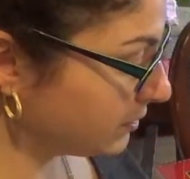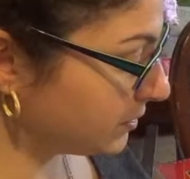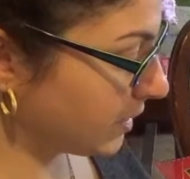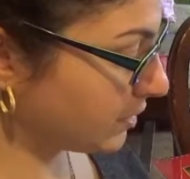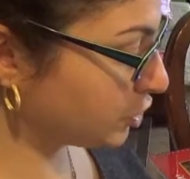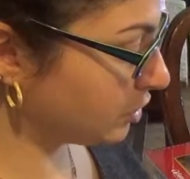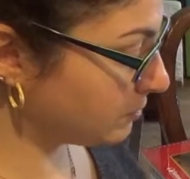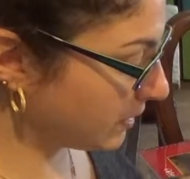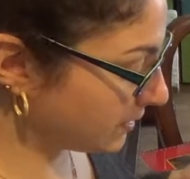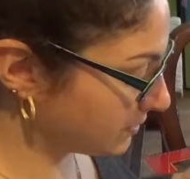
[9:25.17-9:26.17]

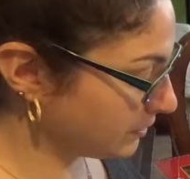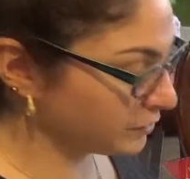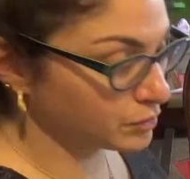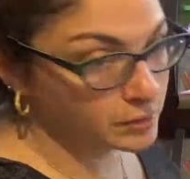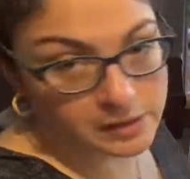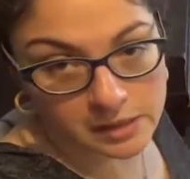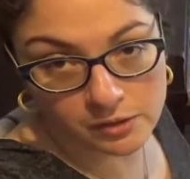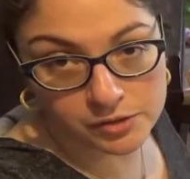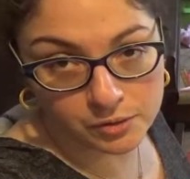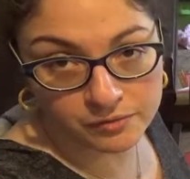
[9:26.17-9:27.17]
section because it literally
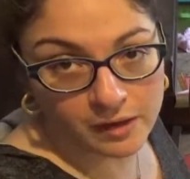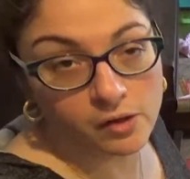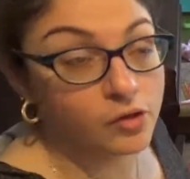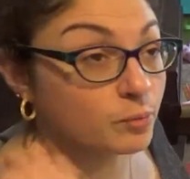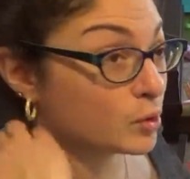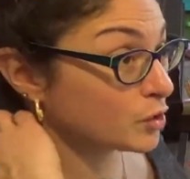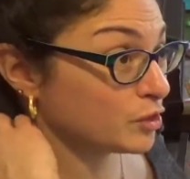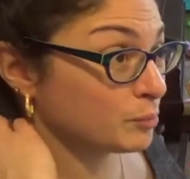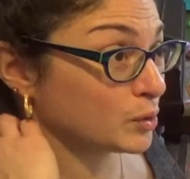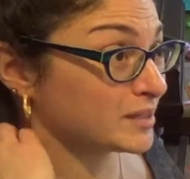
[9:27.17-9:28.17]
tells you to follow the book.
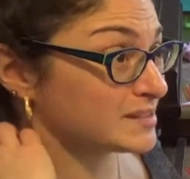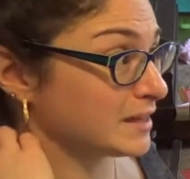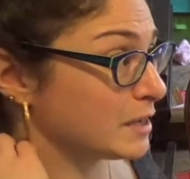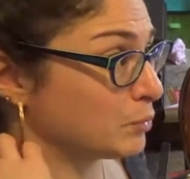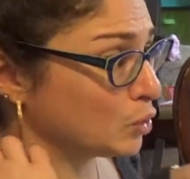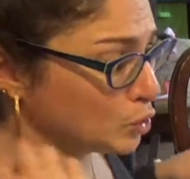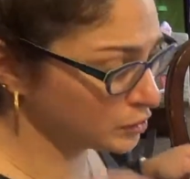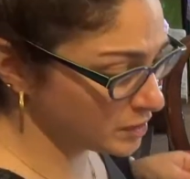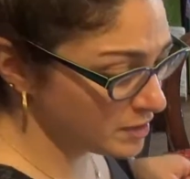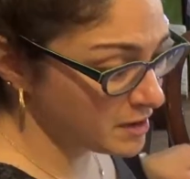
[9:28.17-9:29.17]
The book is
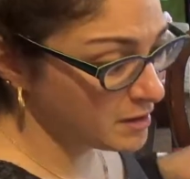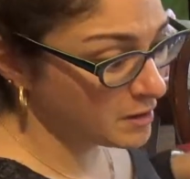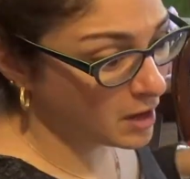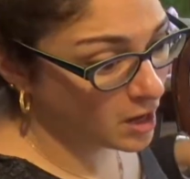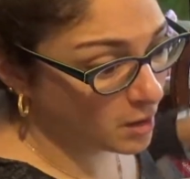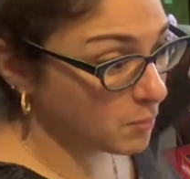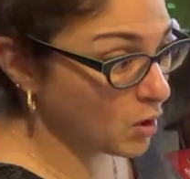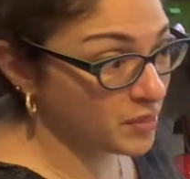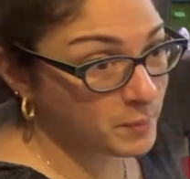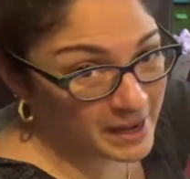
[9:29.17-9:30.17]
labeled
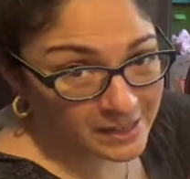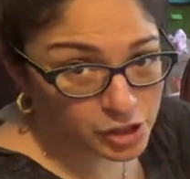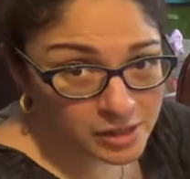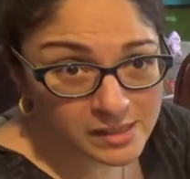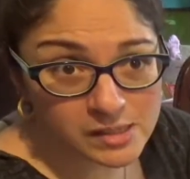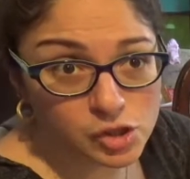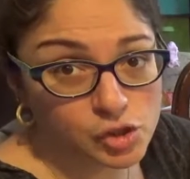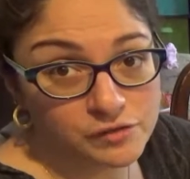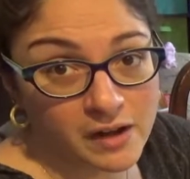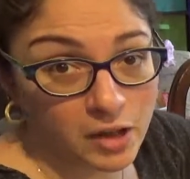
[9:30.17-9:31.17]
on the pages
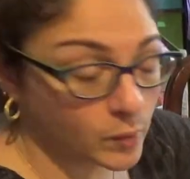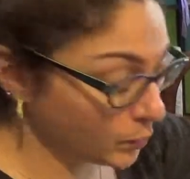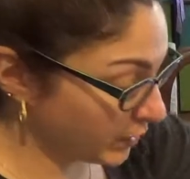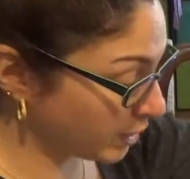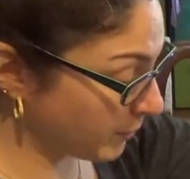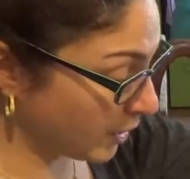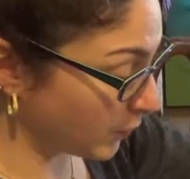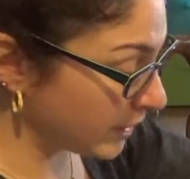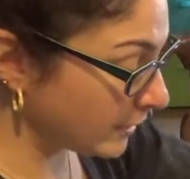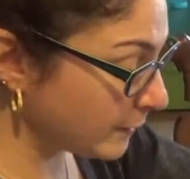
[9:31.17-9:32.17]
to follow it week by
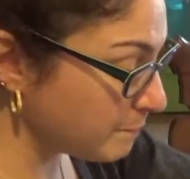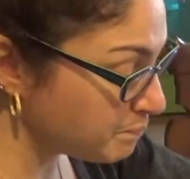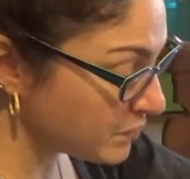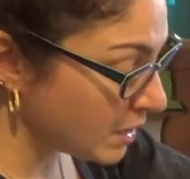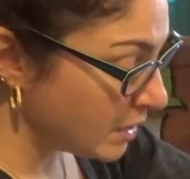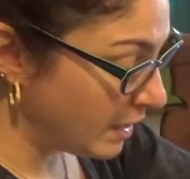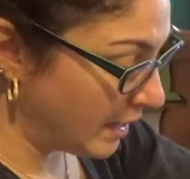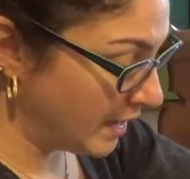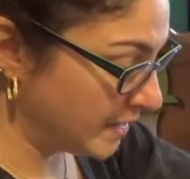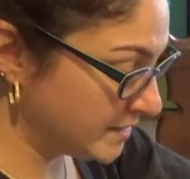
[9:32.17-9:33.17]
week
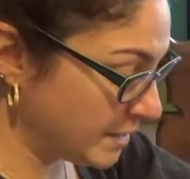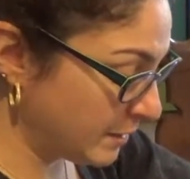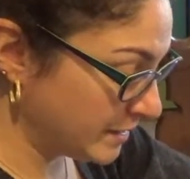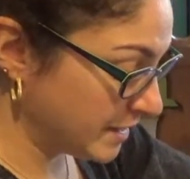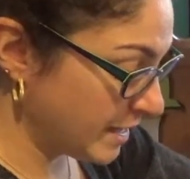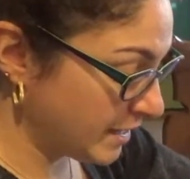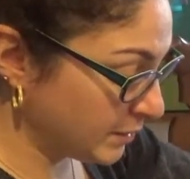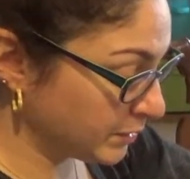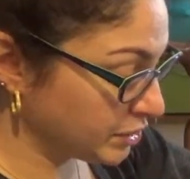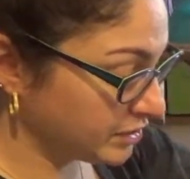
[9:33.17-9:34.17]
and day by day,
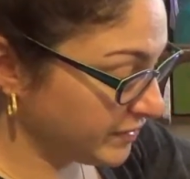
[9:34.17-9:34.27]
which is